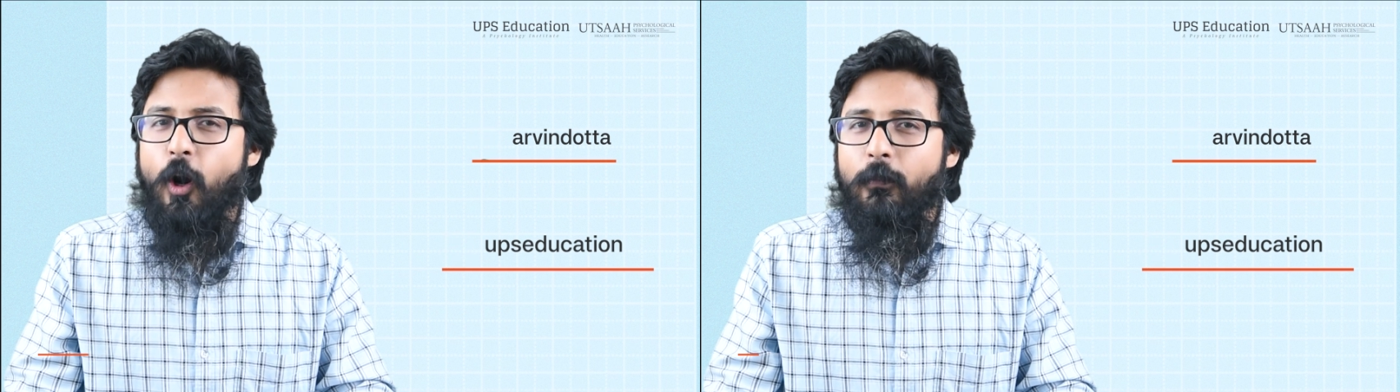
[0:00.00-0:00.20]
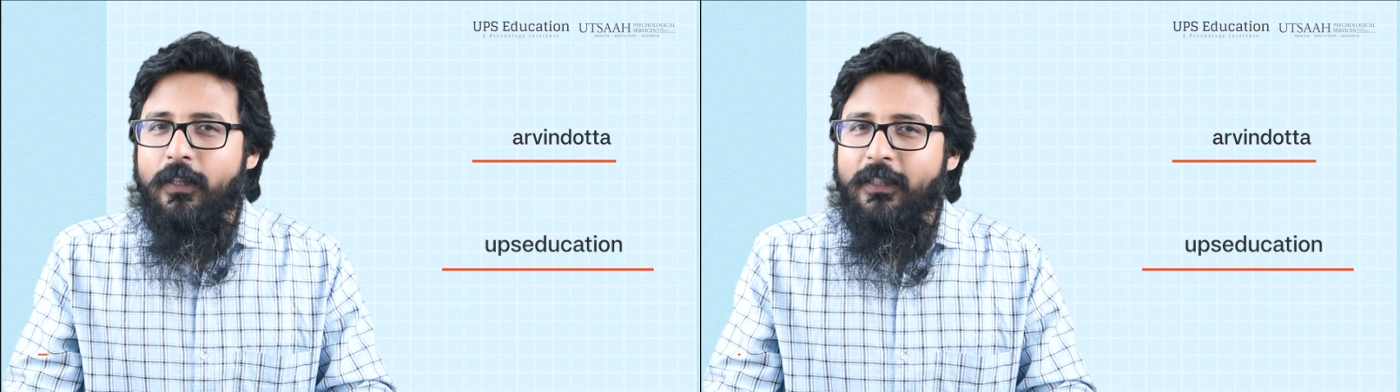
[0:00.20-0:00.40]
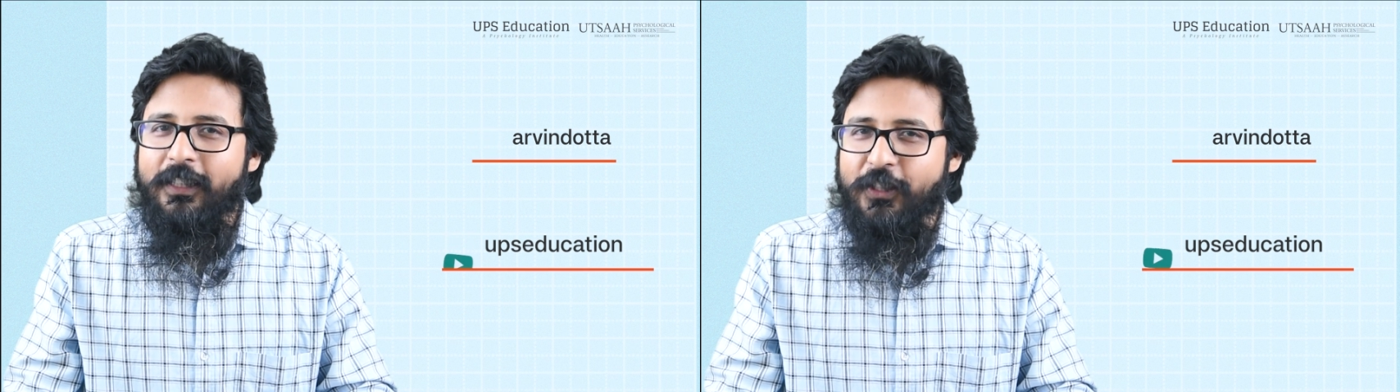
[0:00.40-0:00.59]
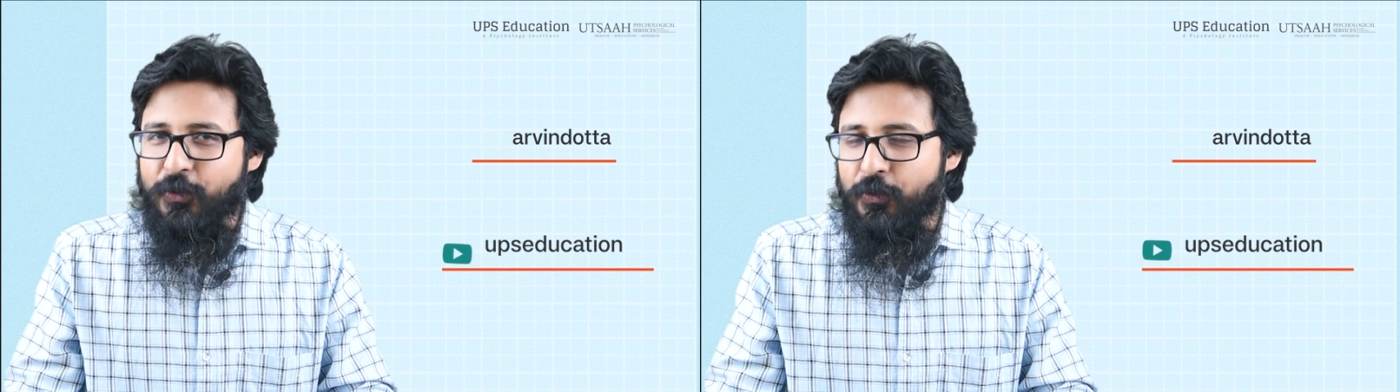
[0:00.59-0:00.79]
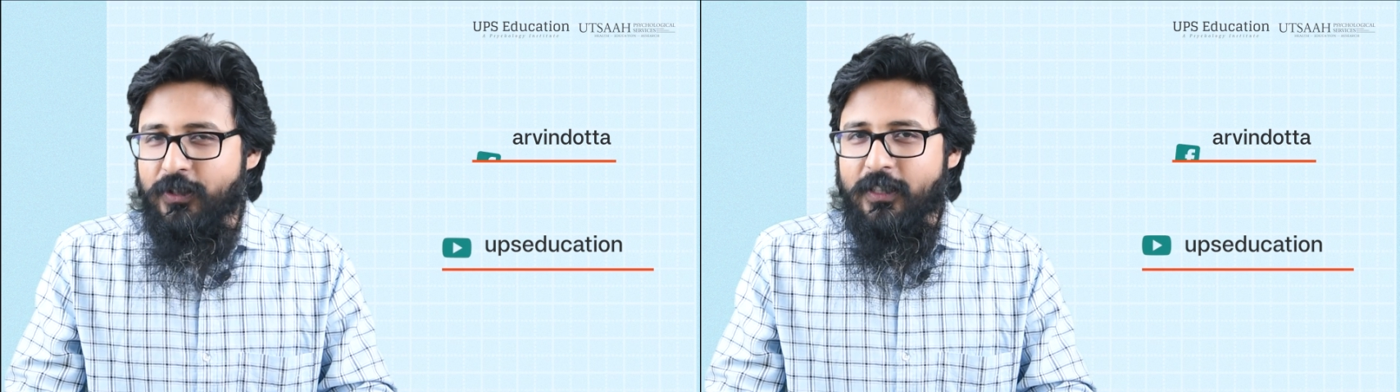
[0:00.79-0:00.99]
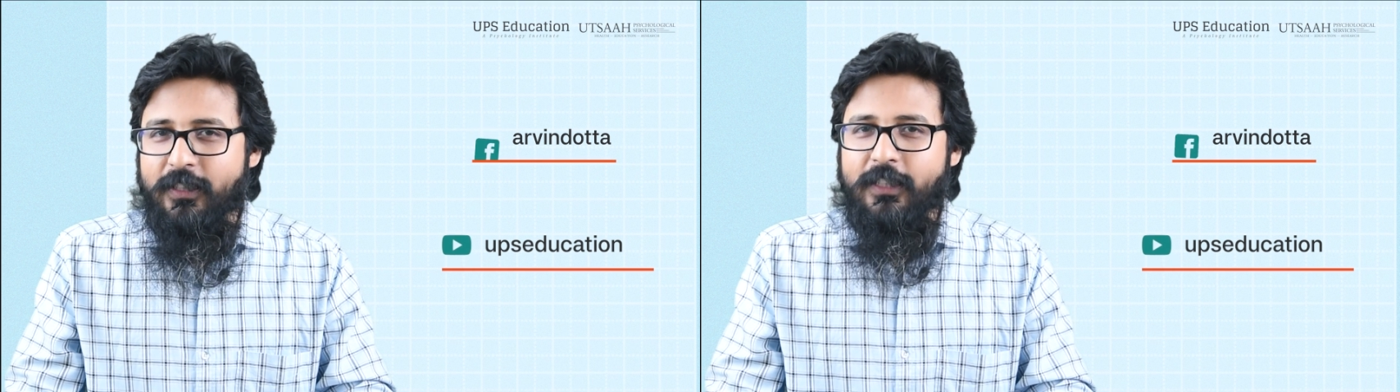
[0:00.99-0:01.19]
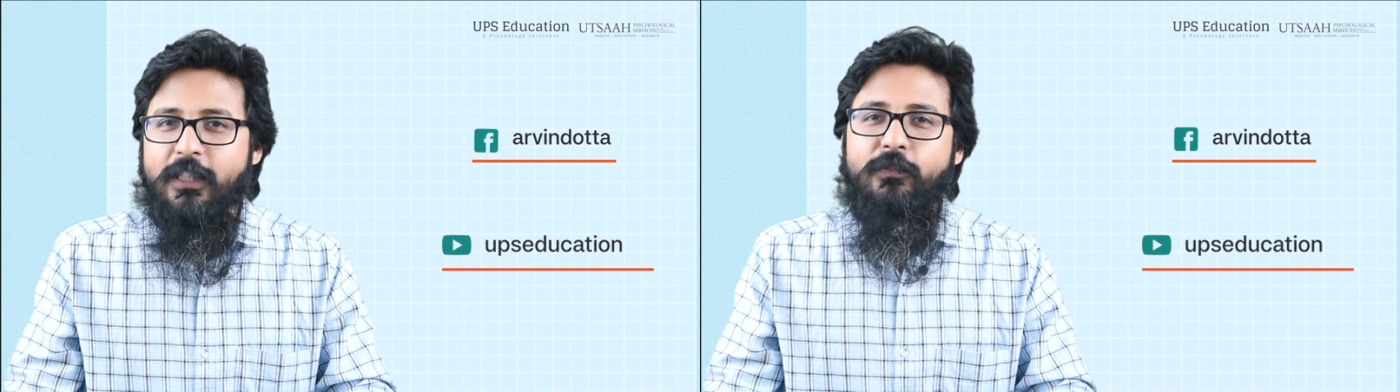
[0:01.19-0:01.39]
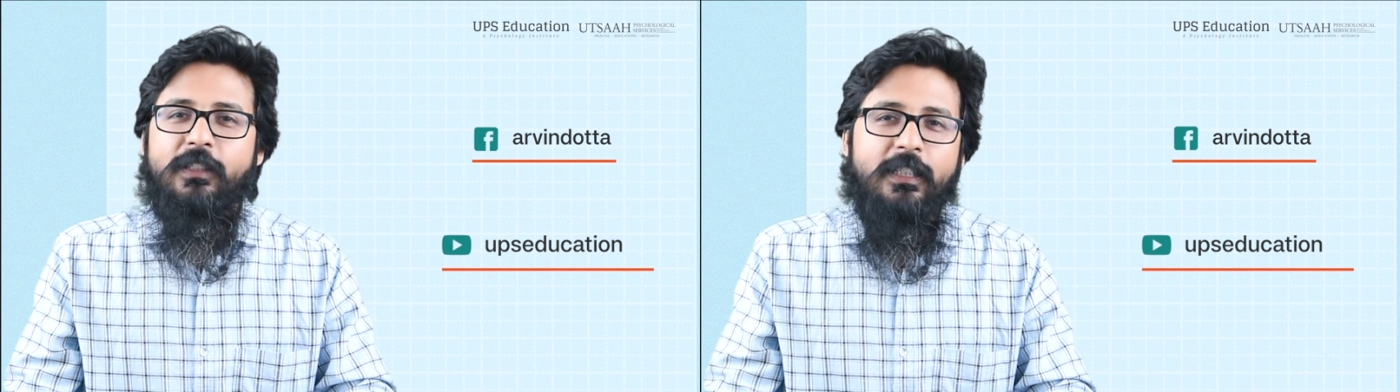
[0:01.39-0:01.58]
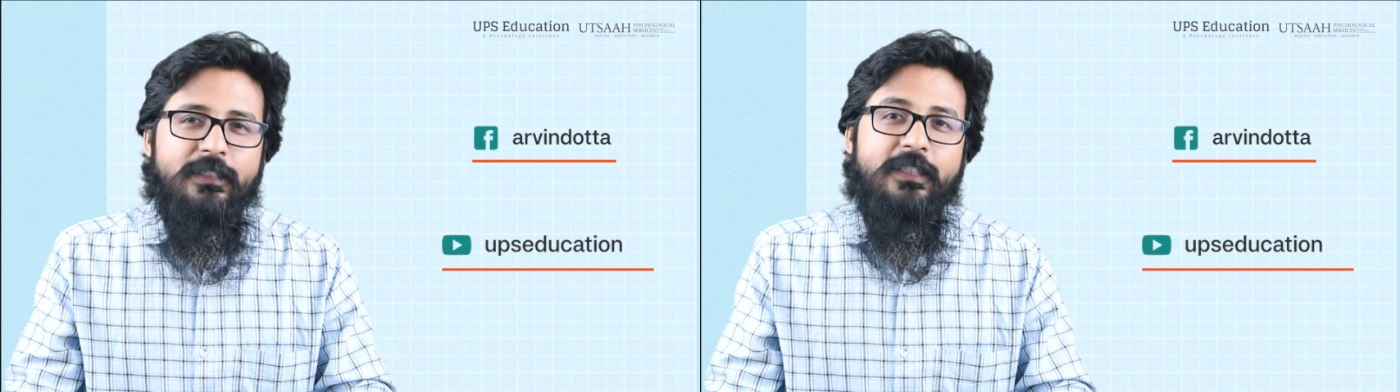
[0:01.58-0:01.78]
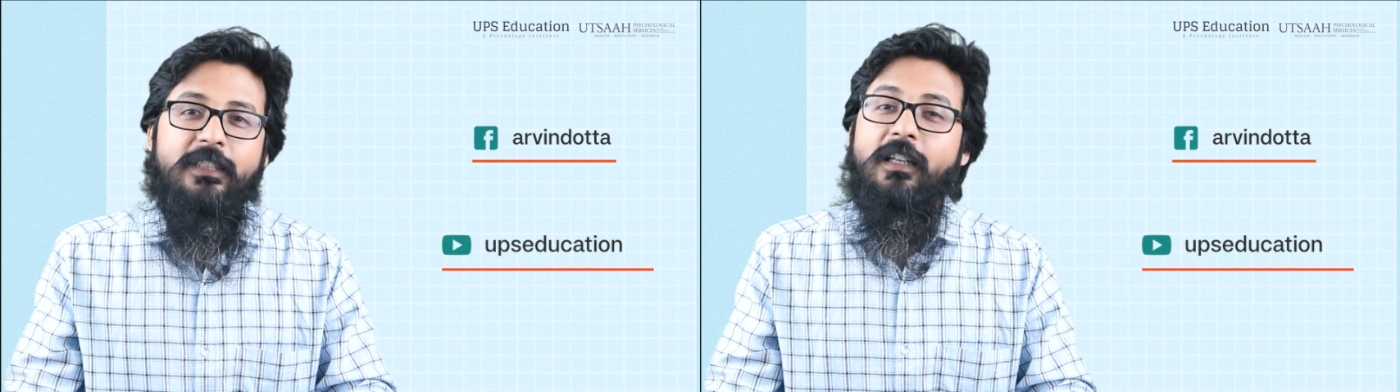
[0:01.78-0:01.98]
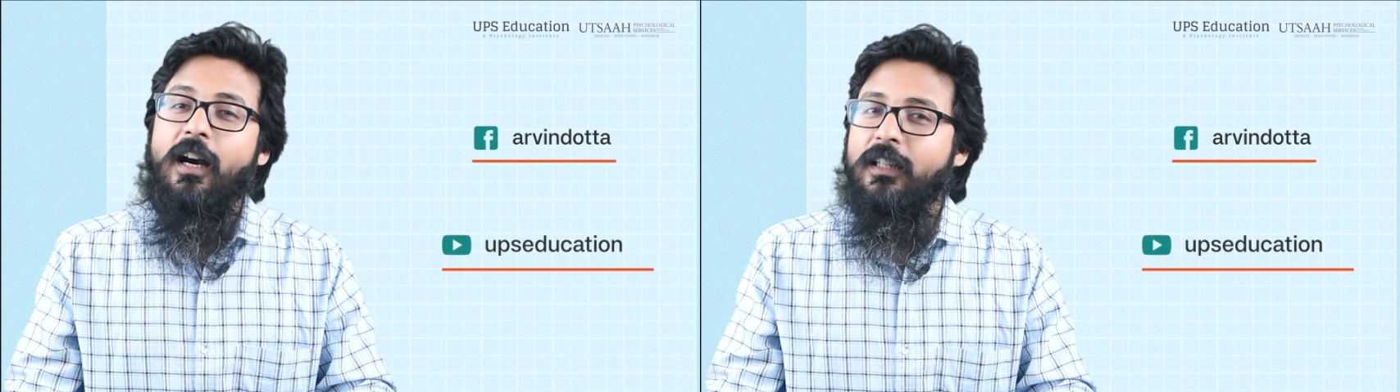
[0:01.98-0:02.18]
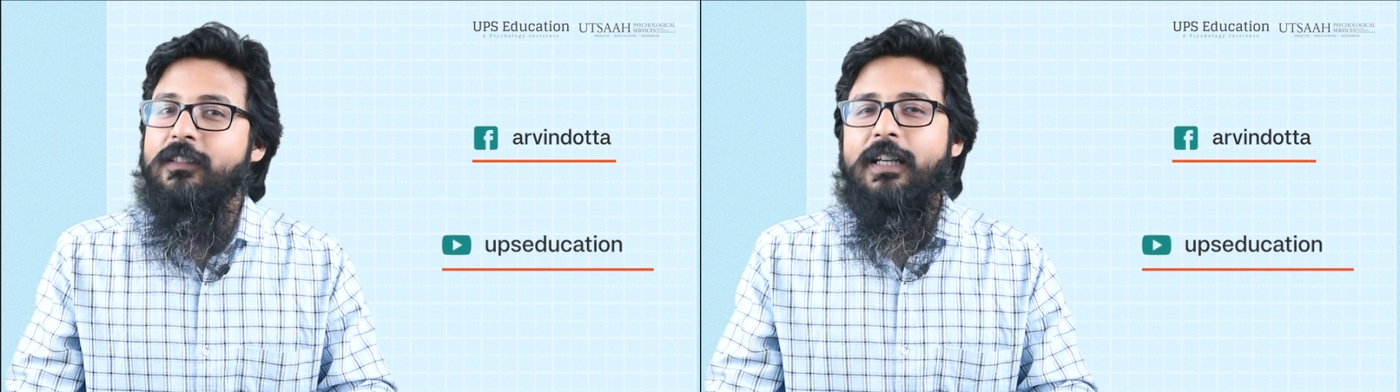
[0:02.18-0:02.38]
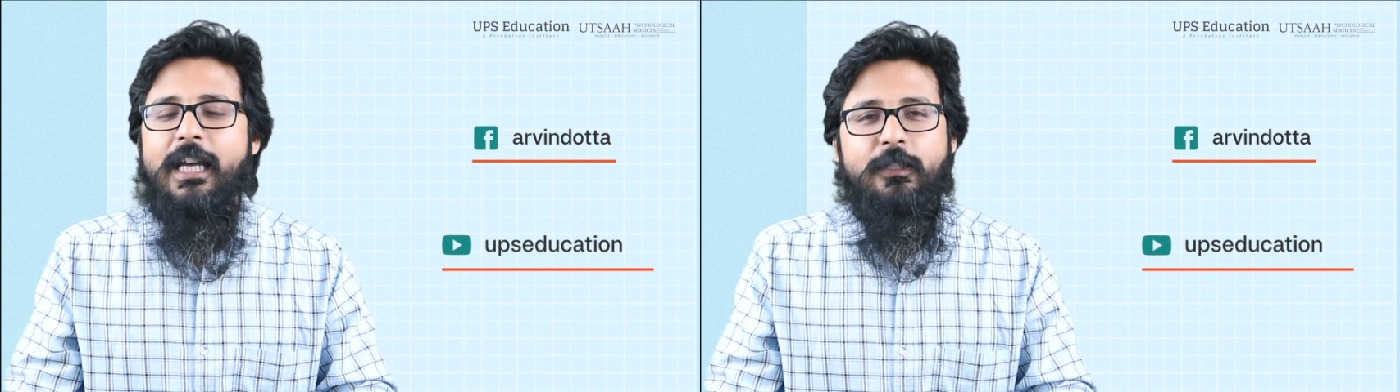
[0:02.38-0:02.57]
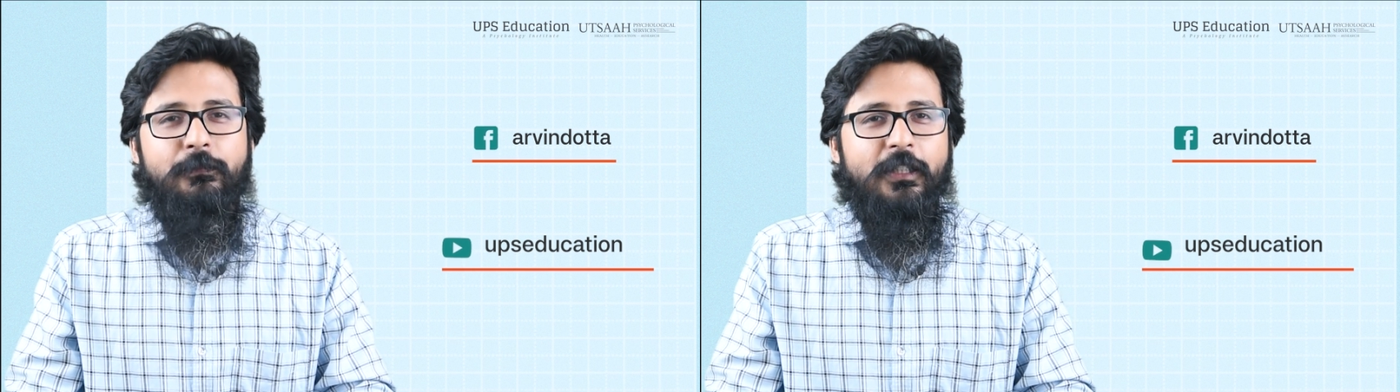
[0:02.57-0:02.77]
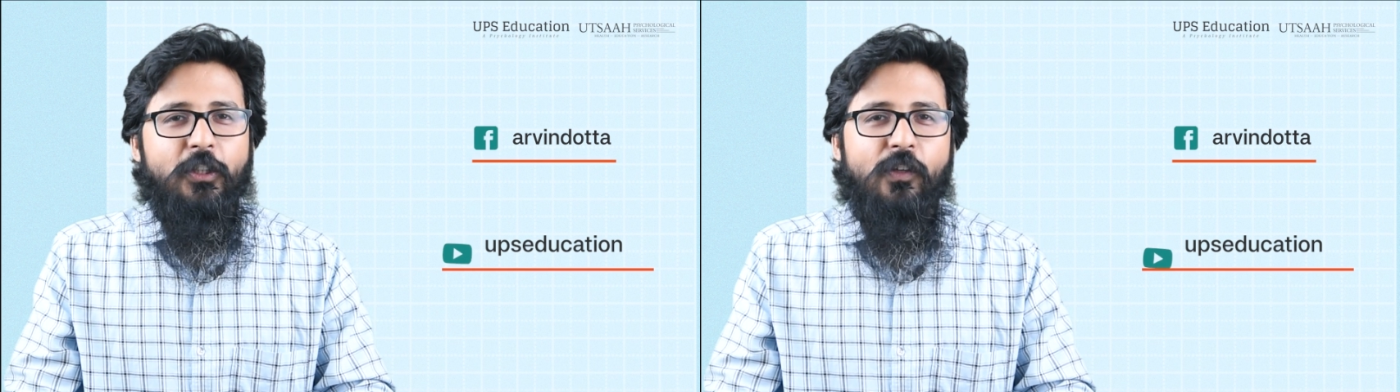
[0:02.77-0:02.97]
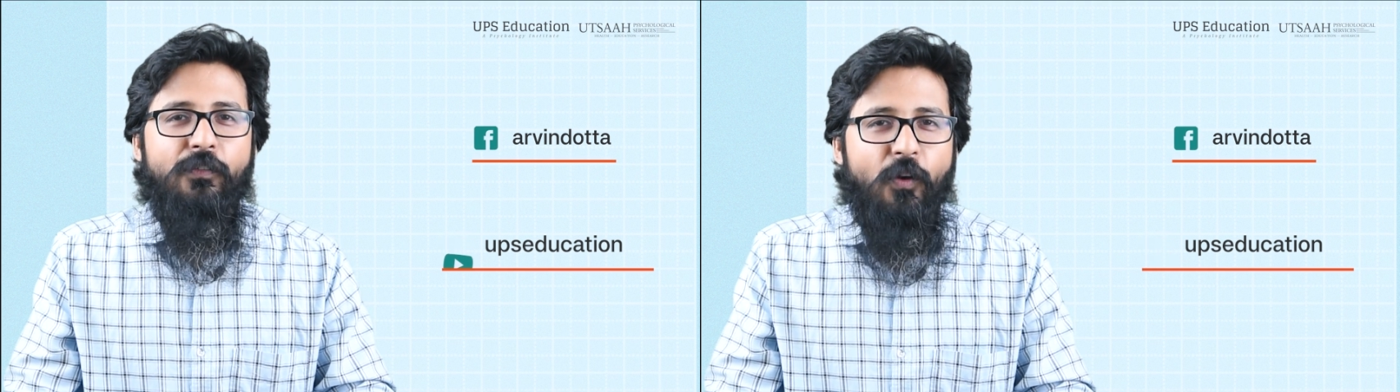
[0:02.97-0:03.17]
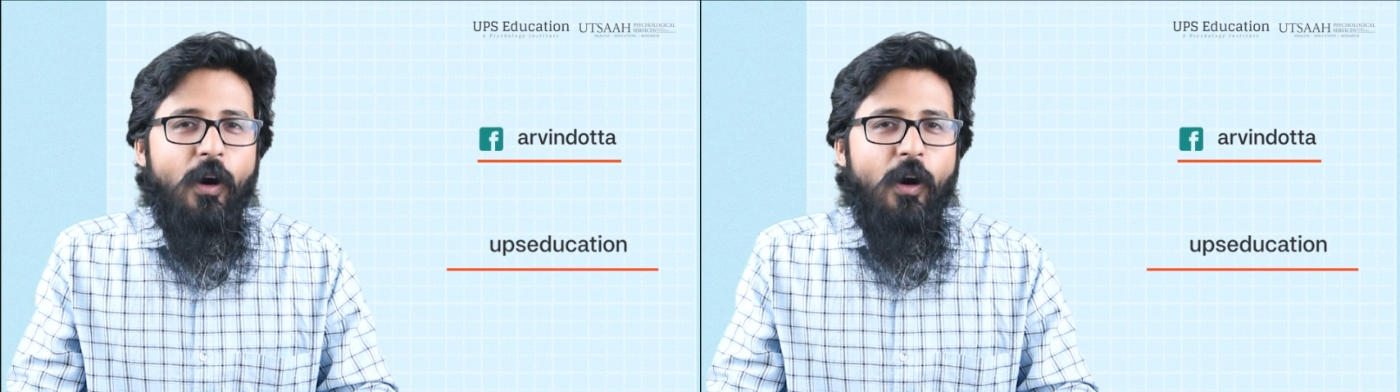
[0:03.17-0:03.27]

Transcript: commonly associated with assessing other aspects of